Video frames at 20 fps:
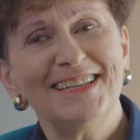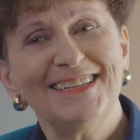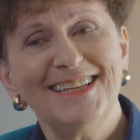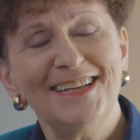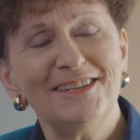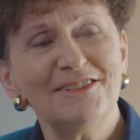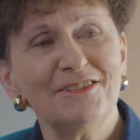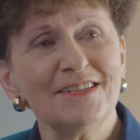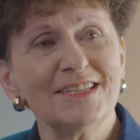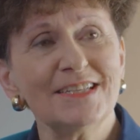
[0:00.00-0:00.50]

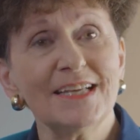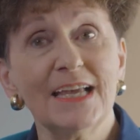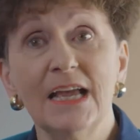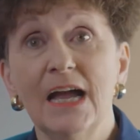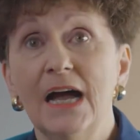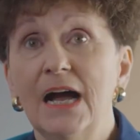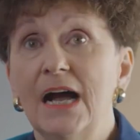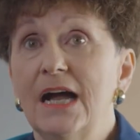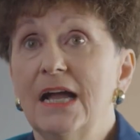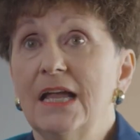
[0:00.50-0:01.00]
teachers say,
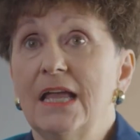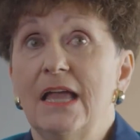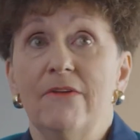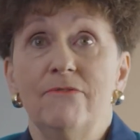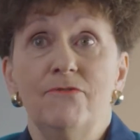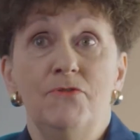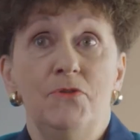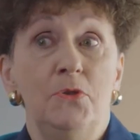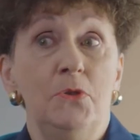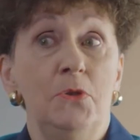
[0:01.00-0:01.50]
I
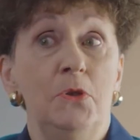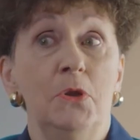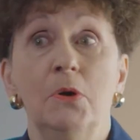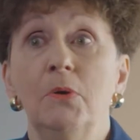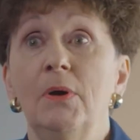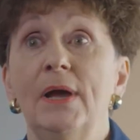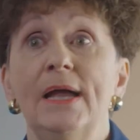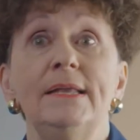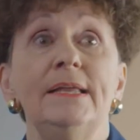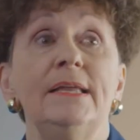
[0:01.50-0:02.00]
have
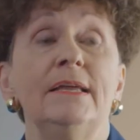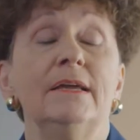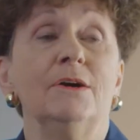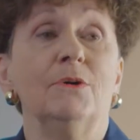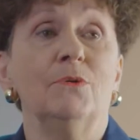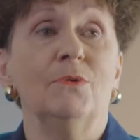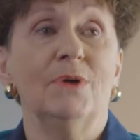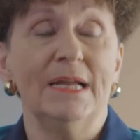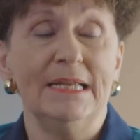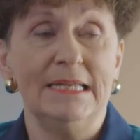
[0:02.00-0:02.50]
no
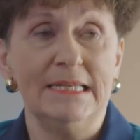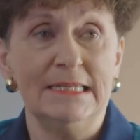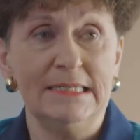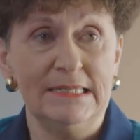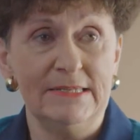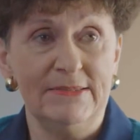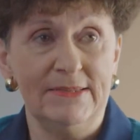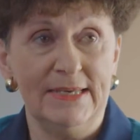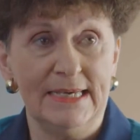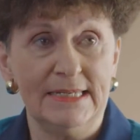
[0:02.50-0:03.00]
idea why he
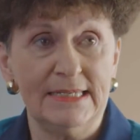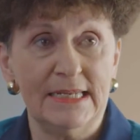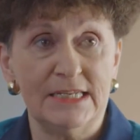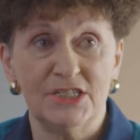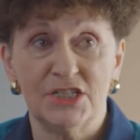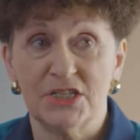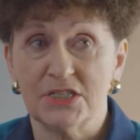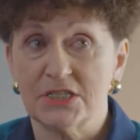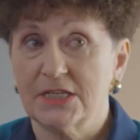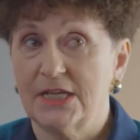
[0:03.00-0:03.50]
did that. It
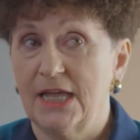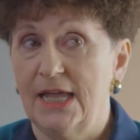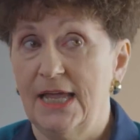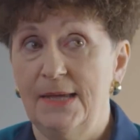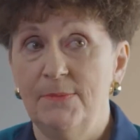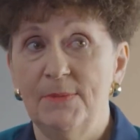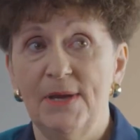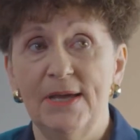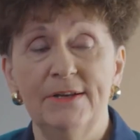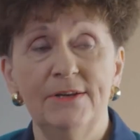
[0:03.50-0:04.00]
just
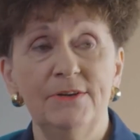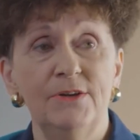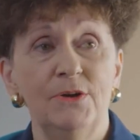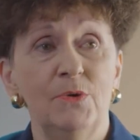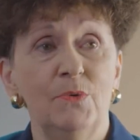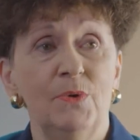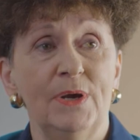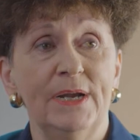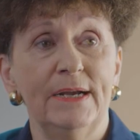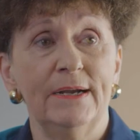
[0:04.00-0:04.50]
came out of
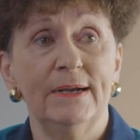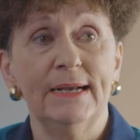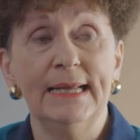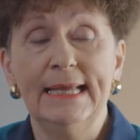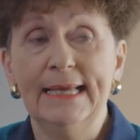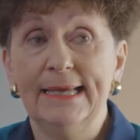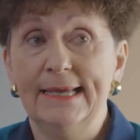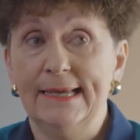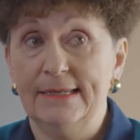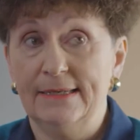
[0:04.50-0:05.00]
nowhere
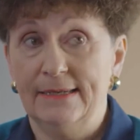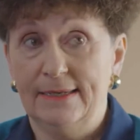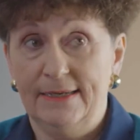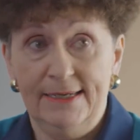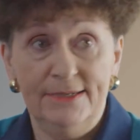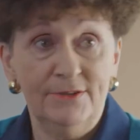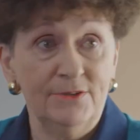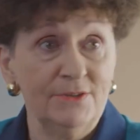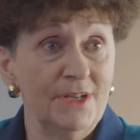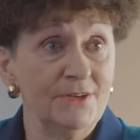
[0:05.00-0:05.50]
and
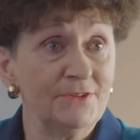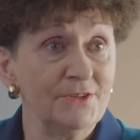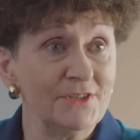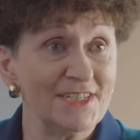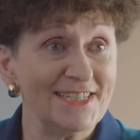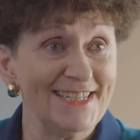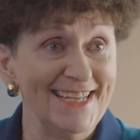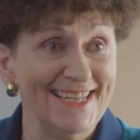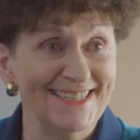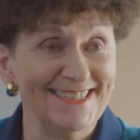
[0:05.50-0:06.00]
I don't
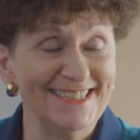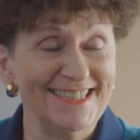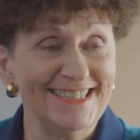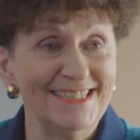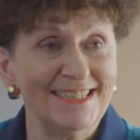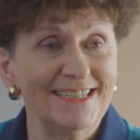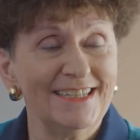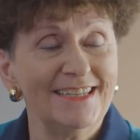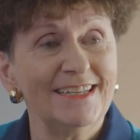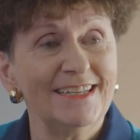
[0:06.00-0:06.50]
understand it.